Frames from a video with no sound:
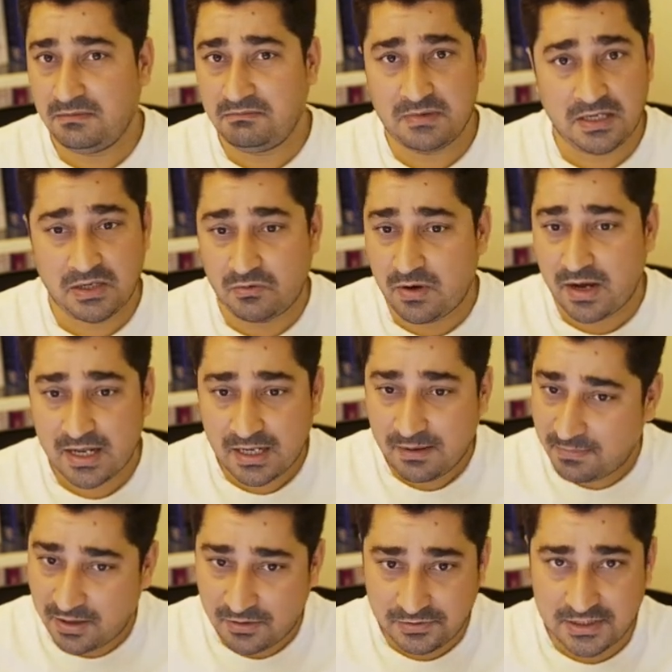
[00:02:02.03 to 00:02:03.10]
inquire
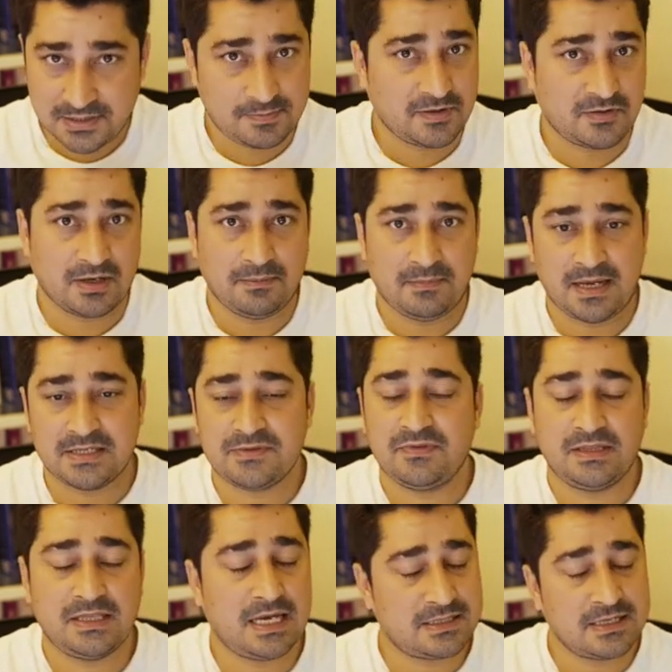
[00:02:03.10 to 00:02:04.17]
about this particular batch. With
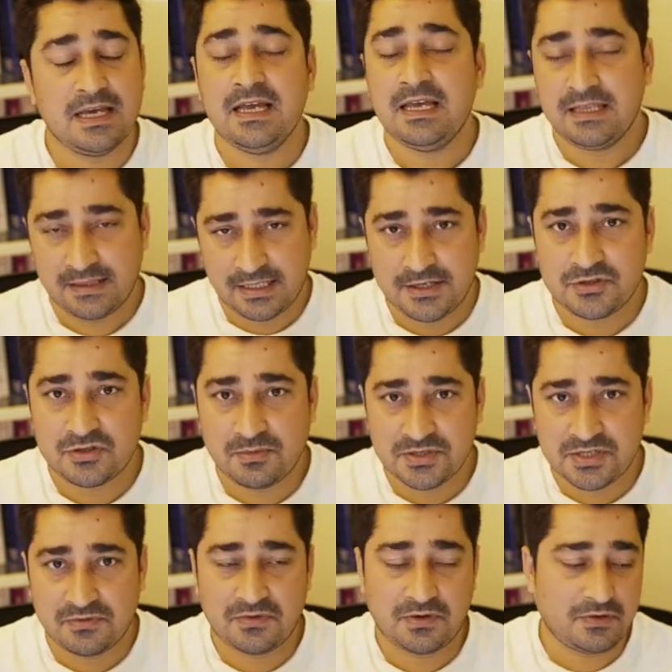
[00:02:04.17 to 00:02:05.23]
that, thank you so much
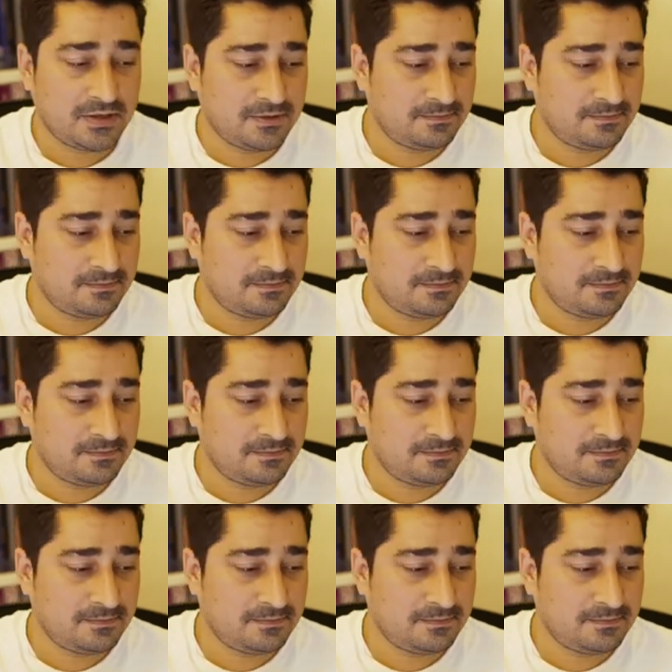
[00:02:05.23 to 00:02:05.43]
everyone.